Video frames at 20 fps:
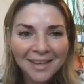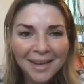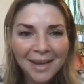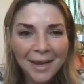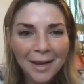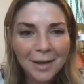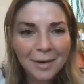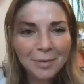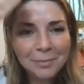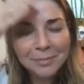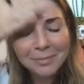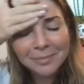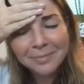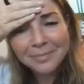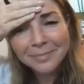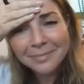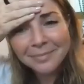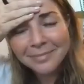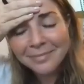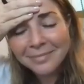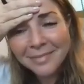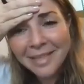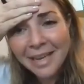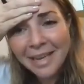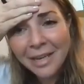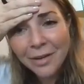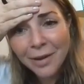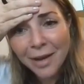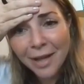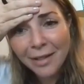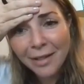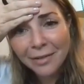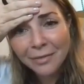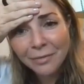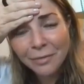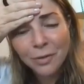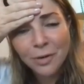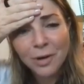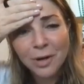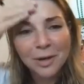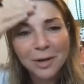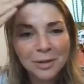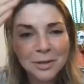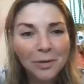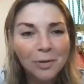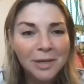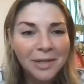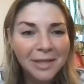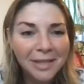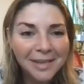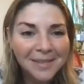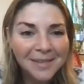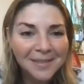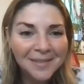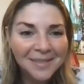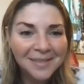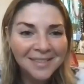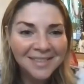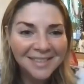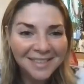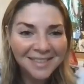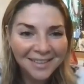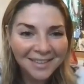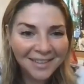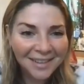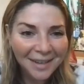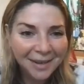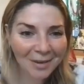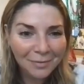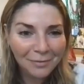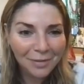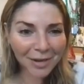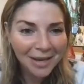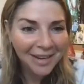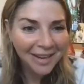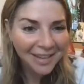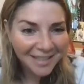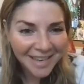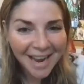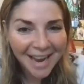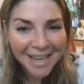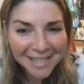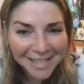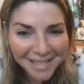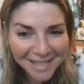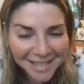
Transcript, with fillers: Um, Thank you, Helen, for doing this. Um, yeah. yeah. Yes.